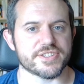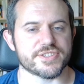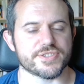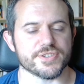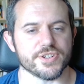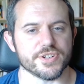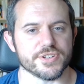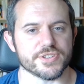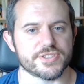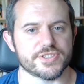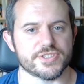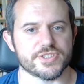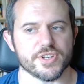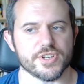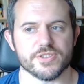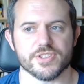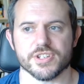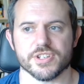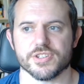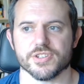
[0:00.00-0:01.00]
source
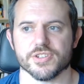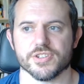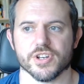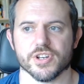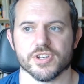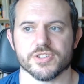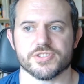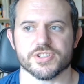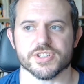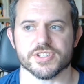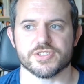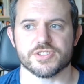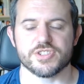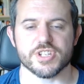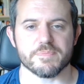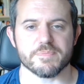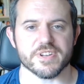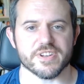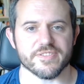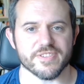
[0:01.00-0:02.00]
so that you're not just
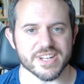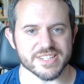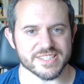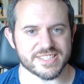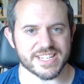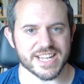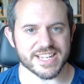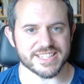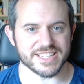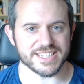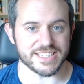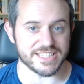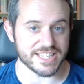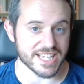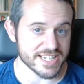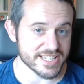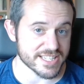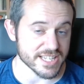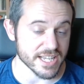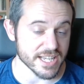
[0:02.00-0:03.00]
shipping around static
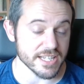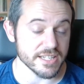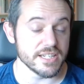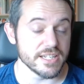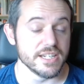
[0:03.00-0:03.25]
data.